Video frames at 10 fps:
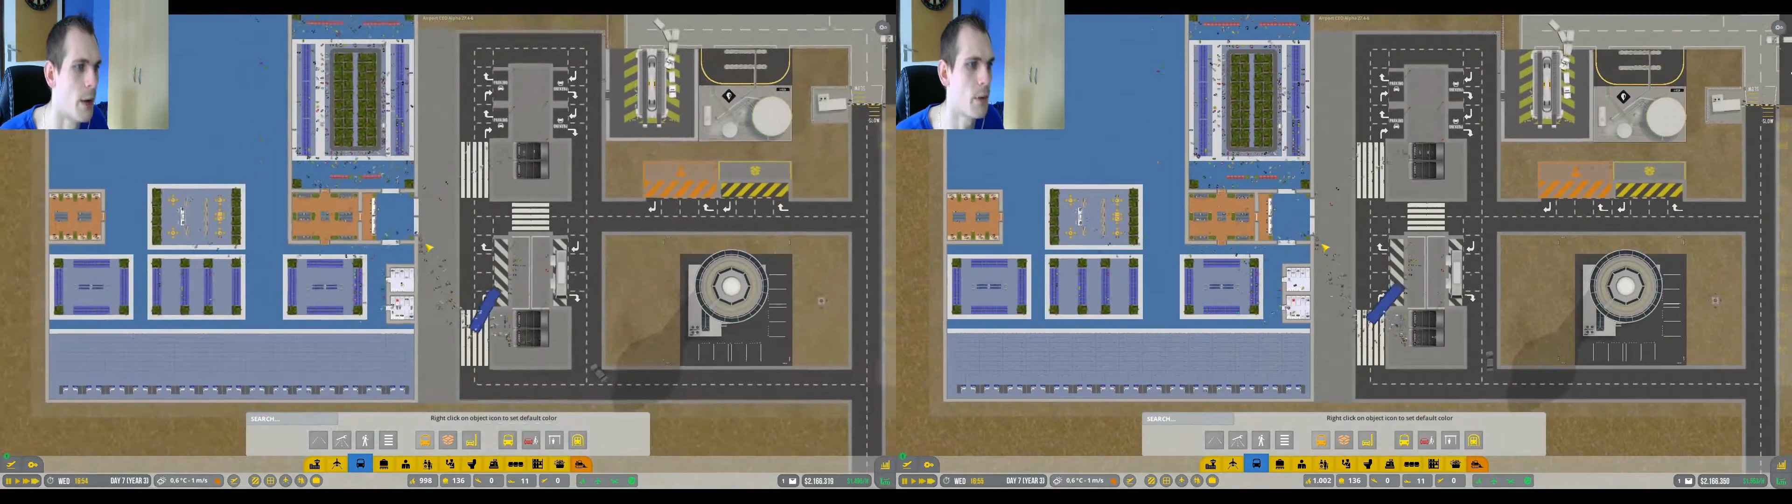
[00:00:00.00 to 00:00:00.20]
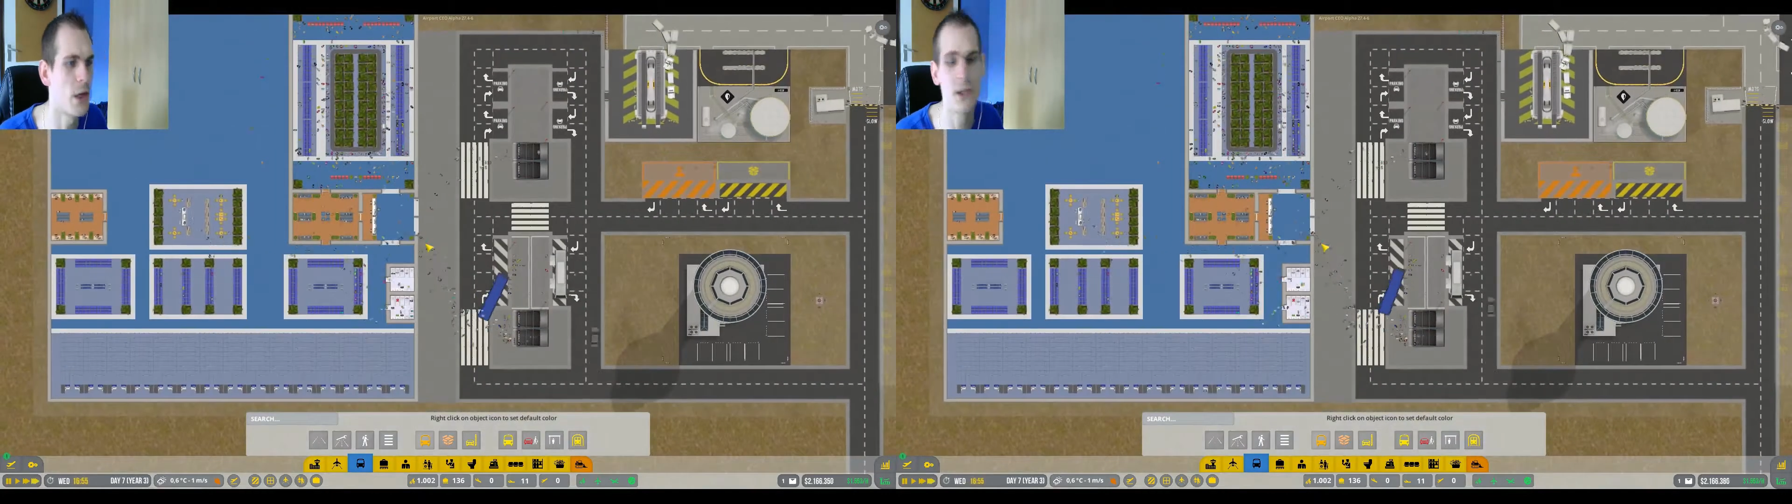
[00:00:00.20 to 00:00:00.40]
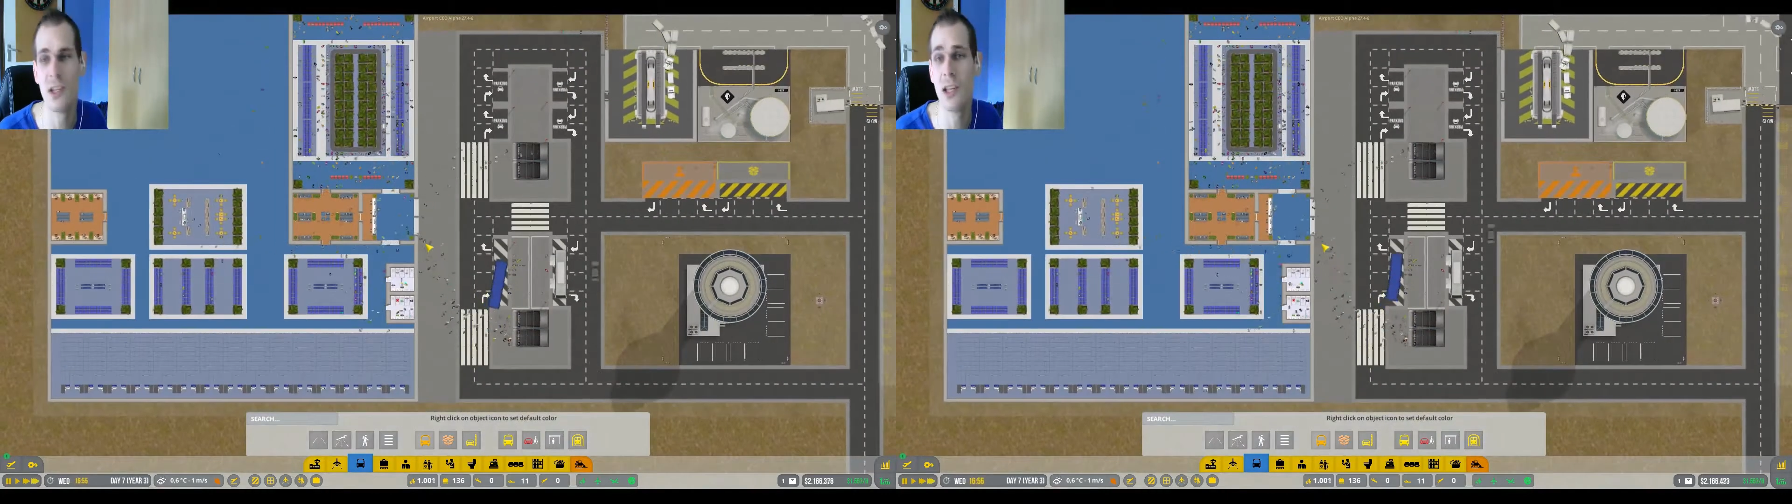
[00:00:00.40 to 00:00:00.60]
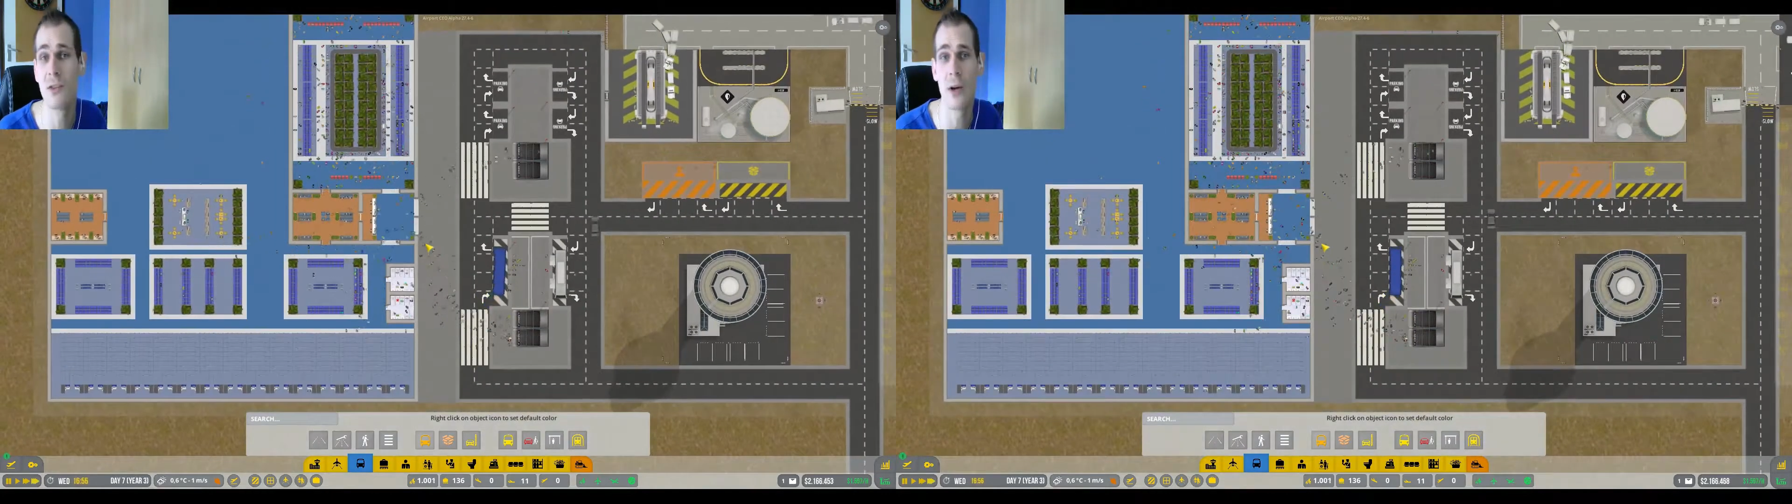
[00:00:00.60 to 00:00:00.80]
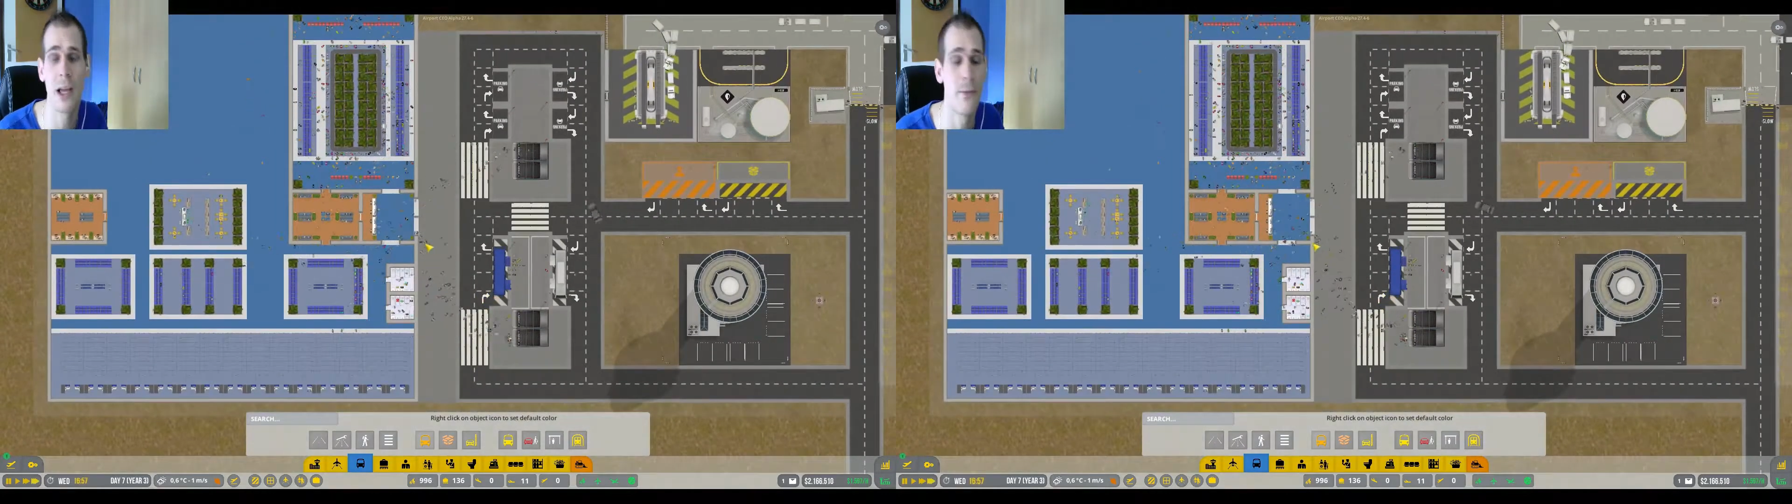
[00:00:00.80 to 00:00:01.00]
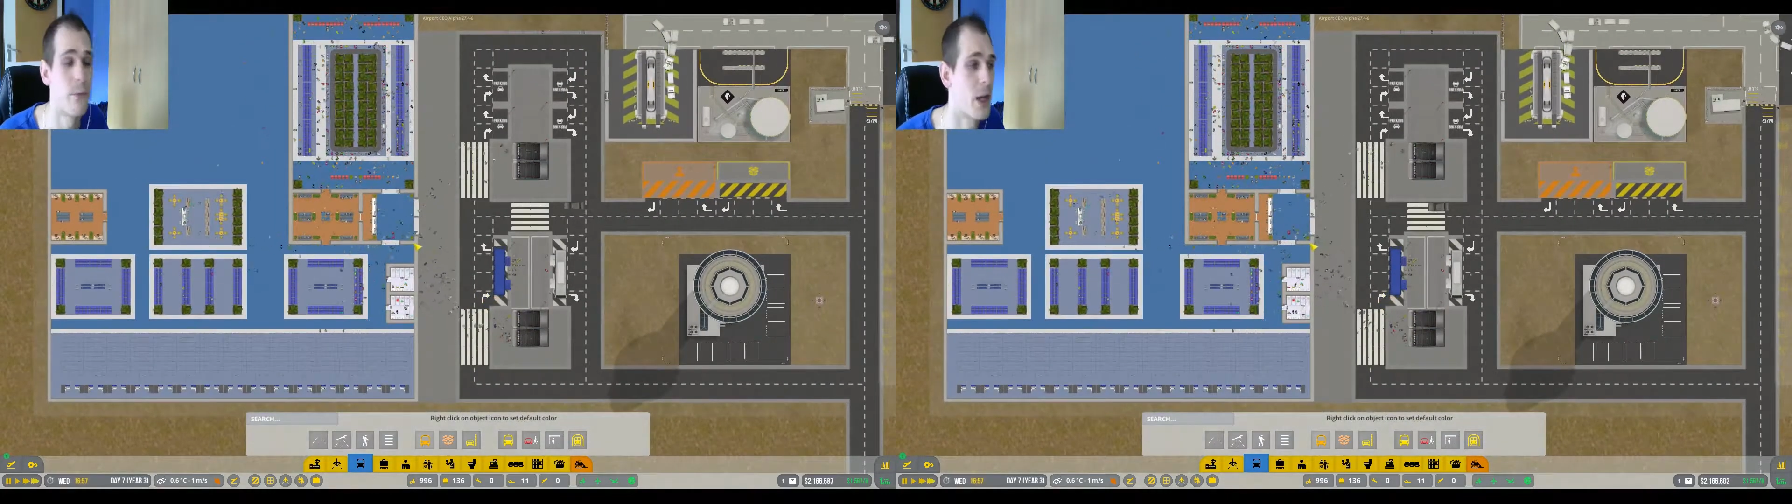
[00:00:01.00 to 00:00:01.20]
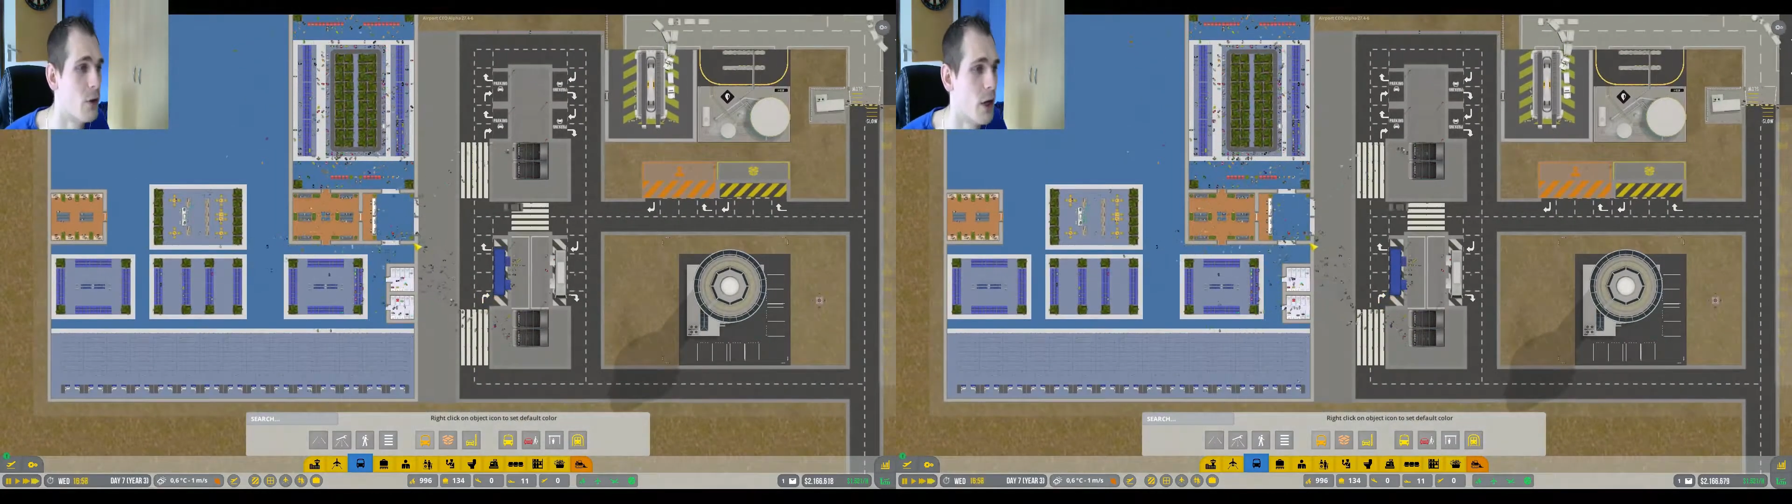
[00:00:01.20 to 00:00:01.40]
I'm gonna see and try if we can do